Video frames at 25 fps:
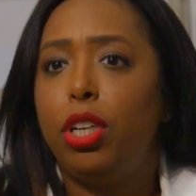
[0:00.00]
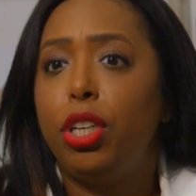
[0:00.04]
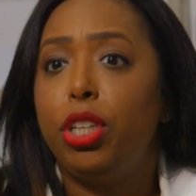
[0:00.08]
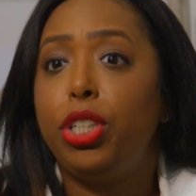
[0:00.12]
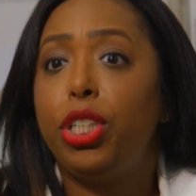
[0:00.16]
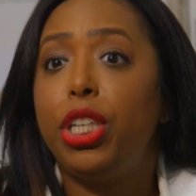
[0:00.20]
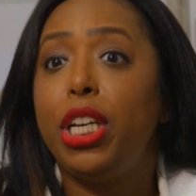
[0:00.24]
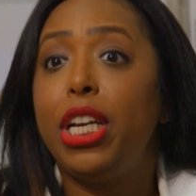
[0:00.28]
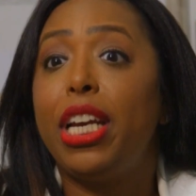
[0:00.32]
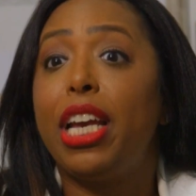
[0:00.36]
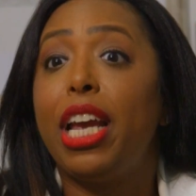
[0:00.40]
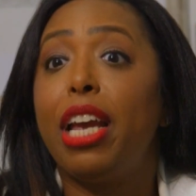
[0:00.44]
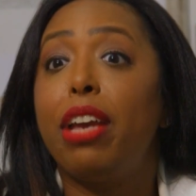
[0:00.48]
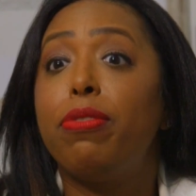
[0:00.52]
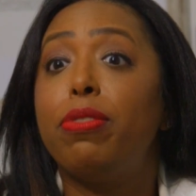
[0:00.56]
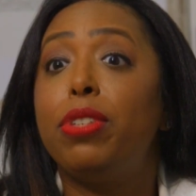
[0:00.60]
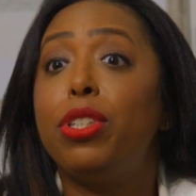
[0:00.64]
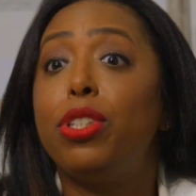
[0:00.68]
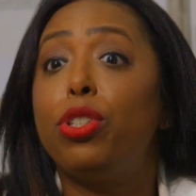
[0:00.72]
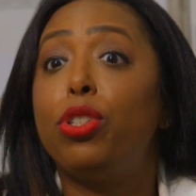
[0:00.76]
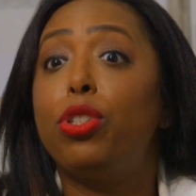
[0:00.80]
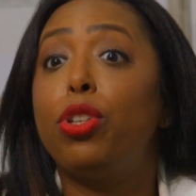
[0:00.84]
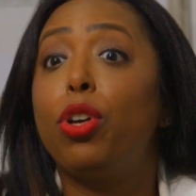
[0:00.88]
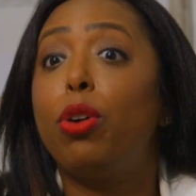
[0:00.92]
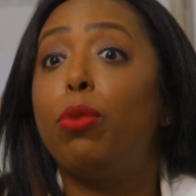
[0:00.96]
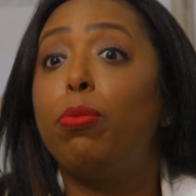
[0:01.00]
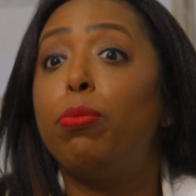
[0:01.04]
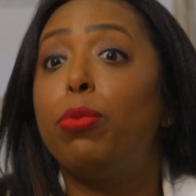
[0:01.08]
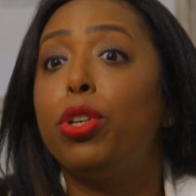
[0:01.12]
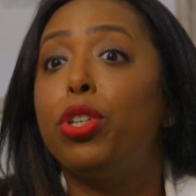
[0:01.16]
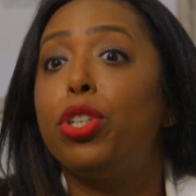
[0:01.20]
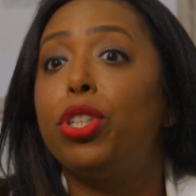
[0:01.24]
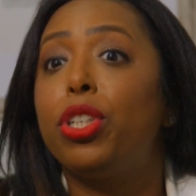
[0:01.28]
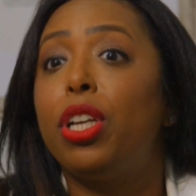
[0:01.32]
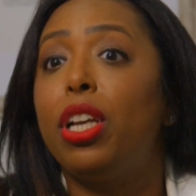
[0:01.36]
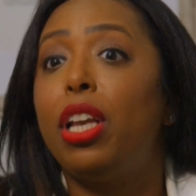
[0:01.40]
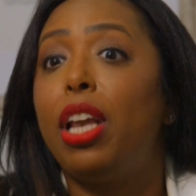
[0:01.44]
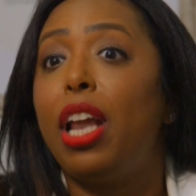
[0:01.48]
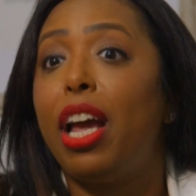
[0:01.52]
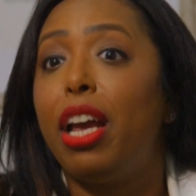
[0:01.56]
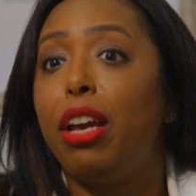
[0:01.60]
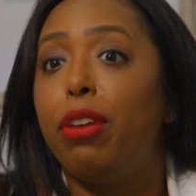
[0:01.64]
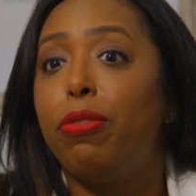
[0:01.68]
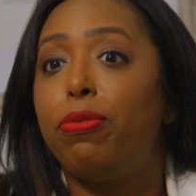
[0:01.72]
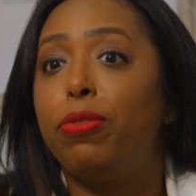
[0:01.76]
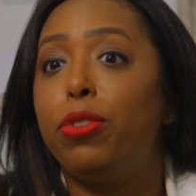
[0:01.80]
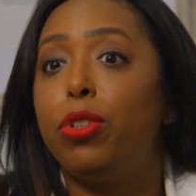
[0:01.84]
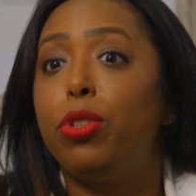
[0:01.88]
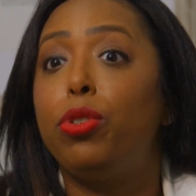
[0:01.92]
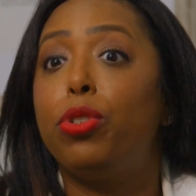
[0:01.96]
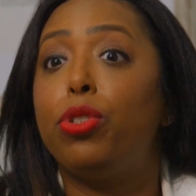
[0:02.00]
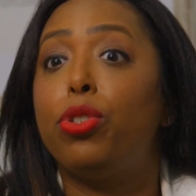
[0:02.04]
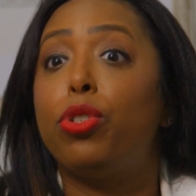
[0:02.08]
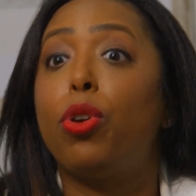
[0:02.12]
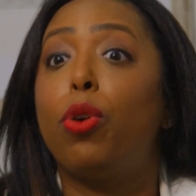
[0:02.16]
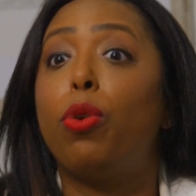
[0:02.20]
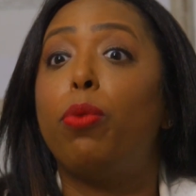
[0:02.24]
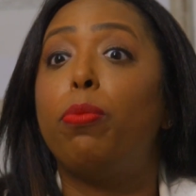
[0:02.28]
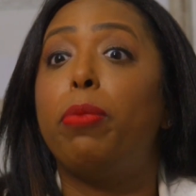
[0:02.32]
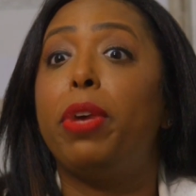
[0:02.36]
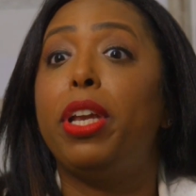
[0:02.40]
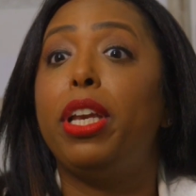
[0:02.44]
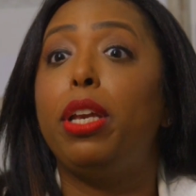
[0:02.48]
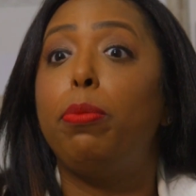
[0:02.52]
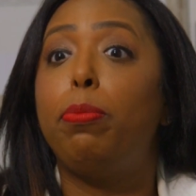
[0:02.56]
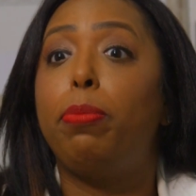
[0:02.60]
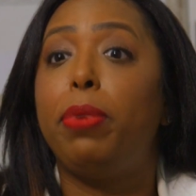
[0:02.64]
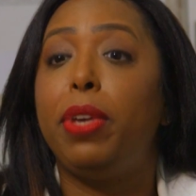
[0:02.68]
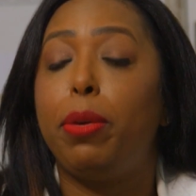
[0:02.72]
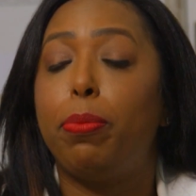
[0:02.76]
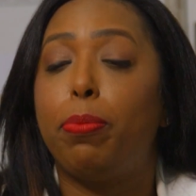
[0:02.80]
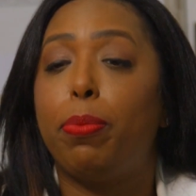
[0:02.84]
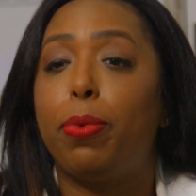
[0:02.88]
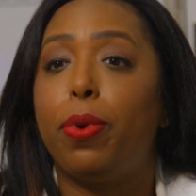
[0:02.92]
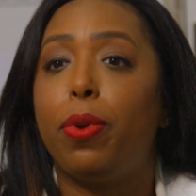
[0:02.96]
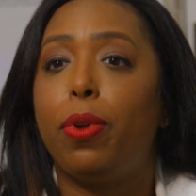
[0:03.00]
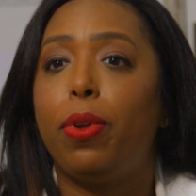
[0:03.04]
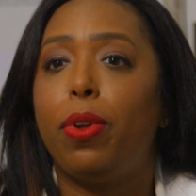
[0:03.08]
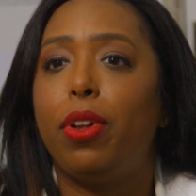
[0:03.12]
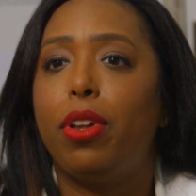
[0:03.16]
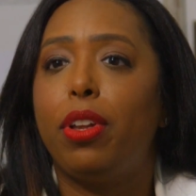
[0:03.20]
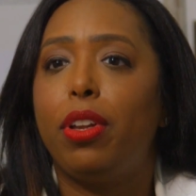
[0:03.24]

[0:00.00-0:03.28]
She gave so much life to so many people.